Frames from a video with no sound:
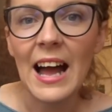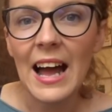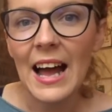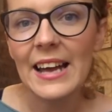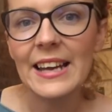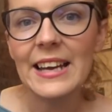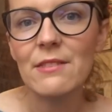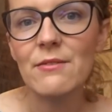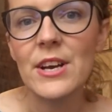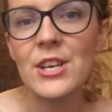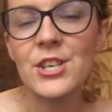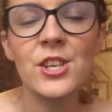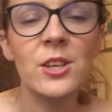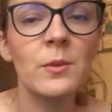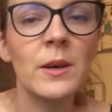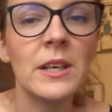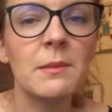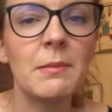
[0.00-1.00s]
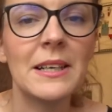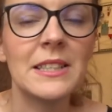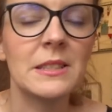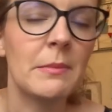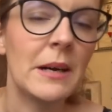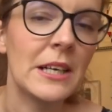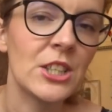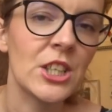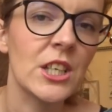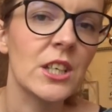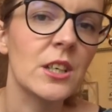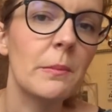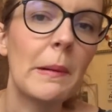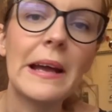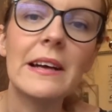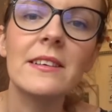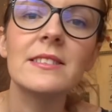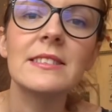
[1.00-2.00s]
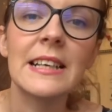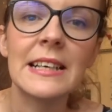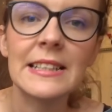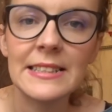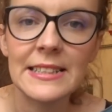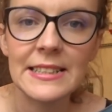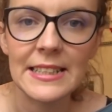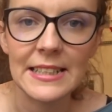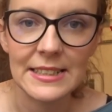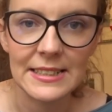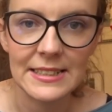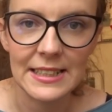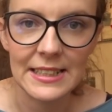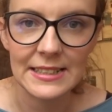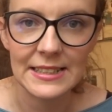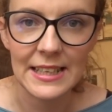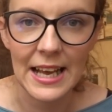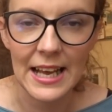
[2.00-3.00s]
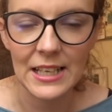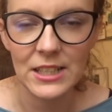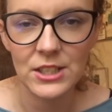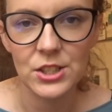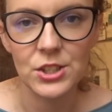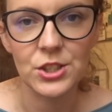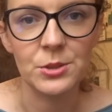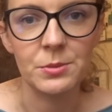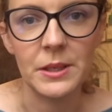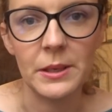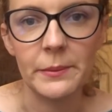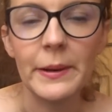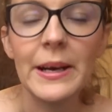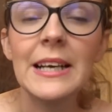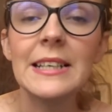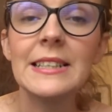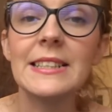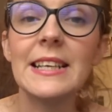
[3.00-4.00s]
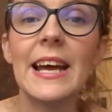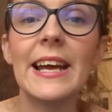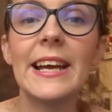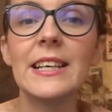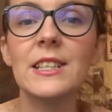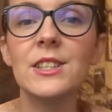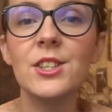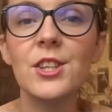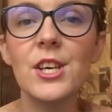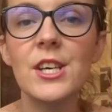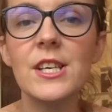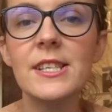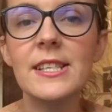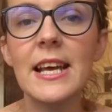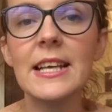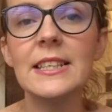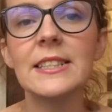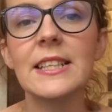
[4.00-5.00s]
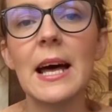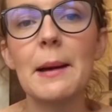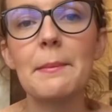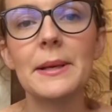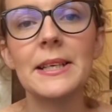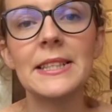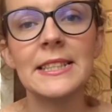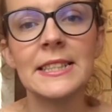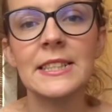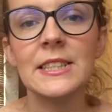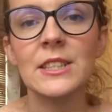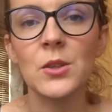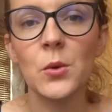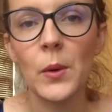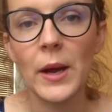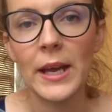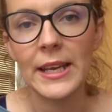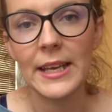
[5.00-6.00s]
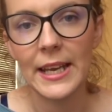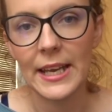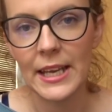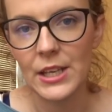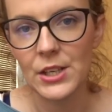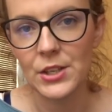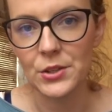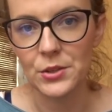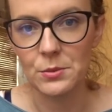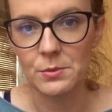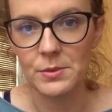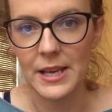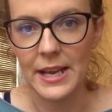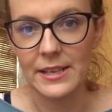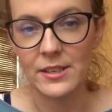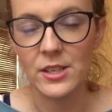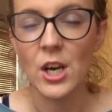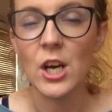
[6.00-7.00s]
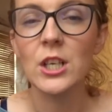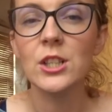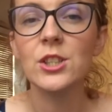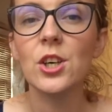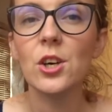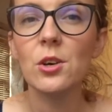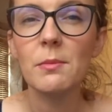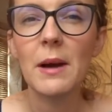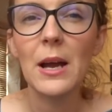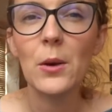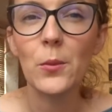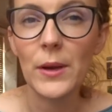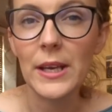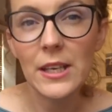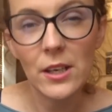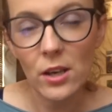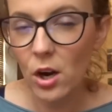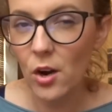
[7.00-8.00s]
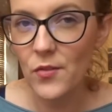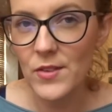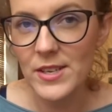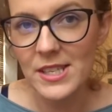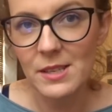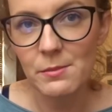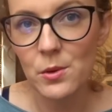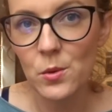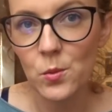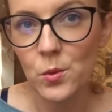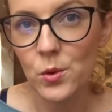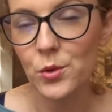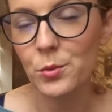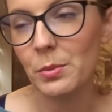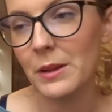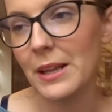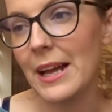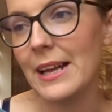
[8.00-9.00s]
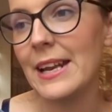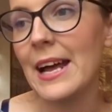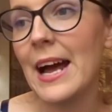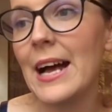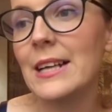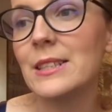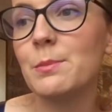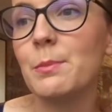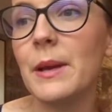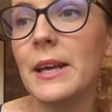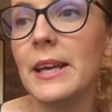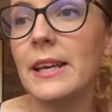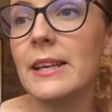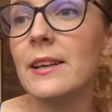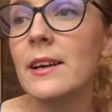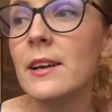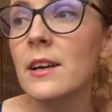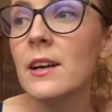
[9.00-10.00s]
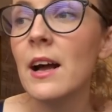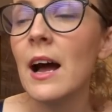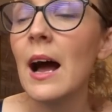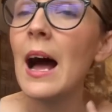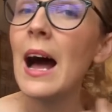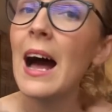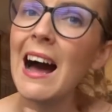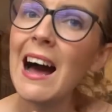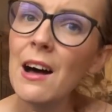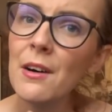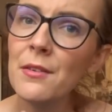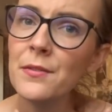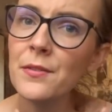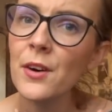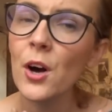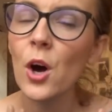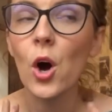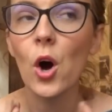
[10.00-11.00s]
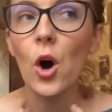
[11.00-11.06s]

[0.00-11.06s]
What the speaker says: Hi, I'm Rachel and welcome back to my channel, Bales 1986 SW. Today is Thursday, so that means it is a weigh-in update. So my week on the Slimming World plan has been half